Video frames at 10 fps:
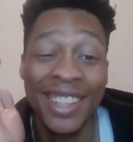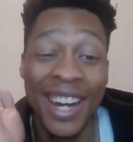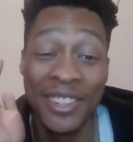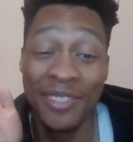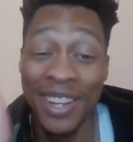I
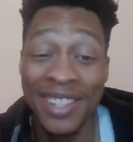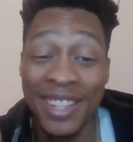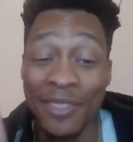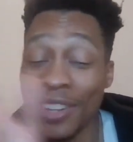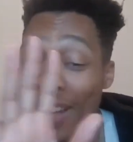was about to say,
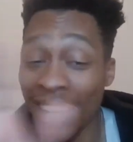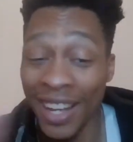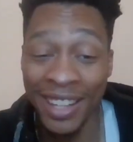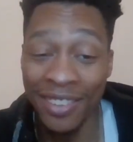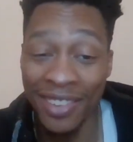
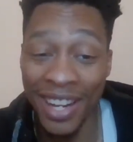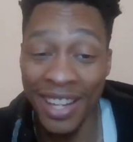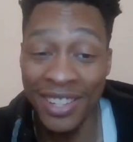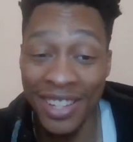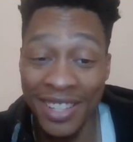let me not
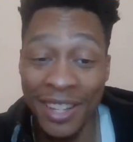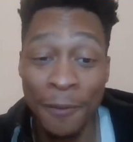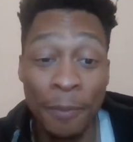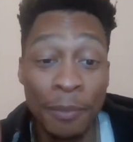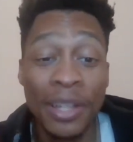take that.
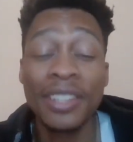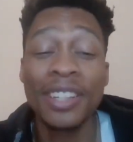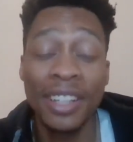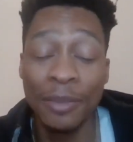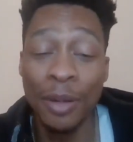But
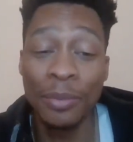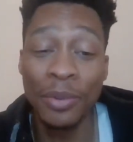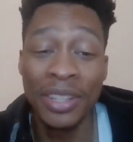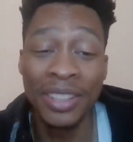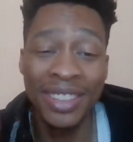y'all get my
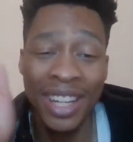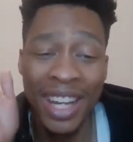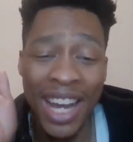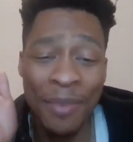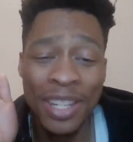point.
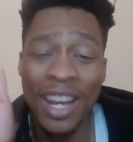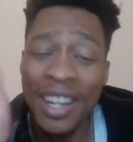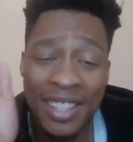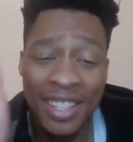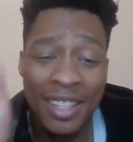I'm tired
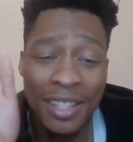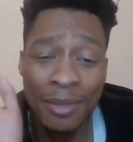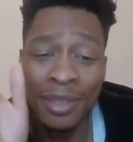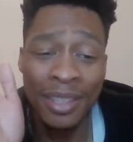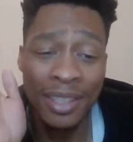of seeing
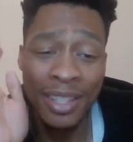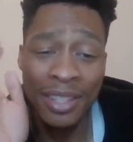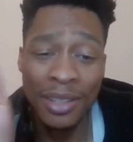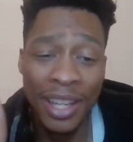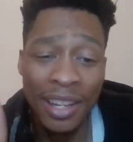
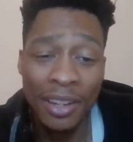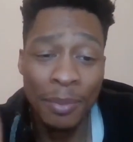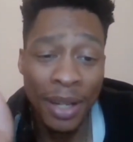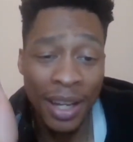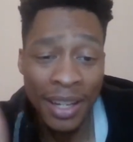this lady on
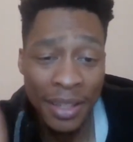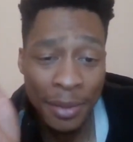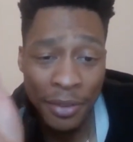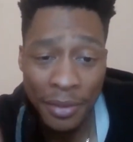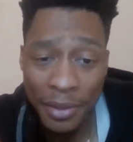my goddamn
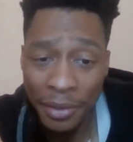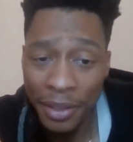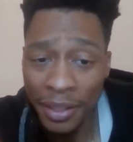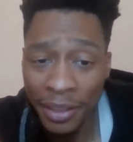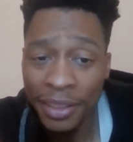phone
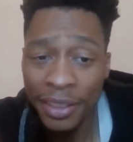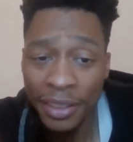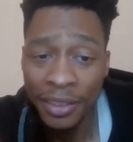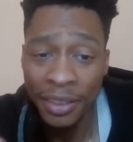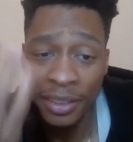screen.
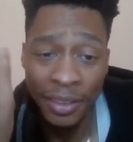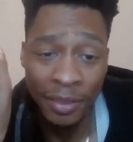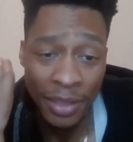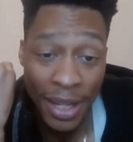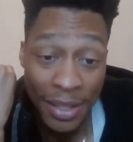
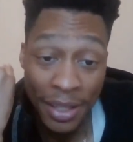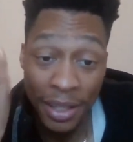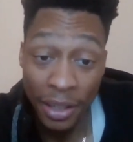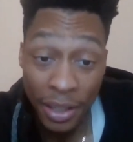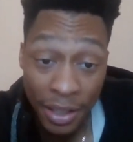I'm tired of seeing
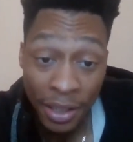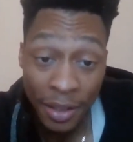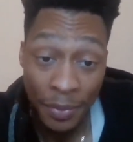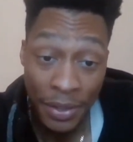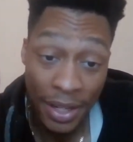her.
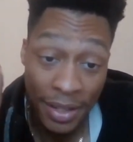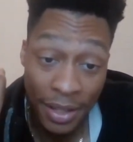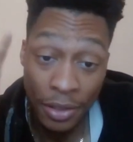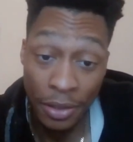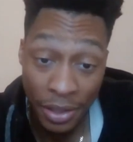I'm tired of
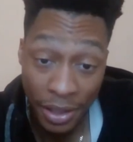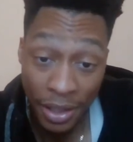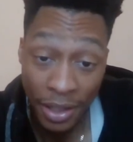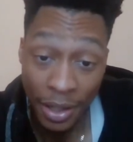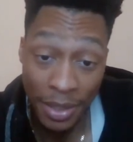seeing Krishan.
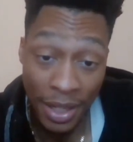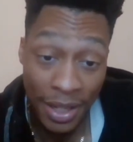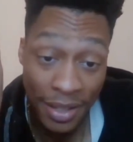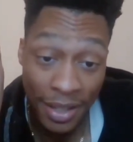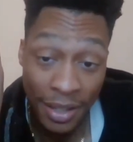I'm tired
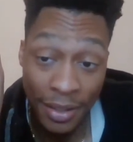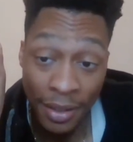of seeing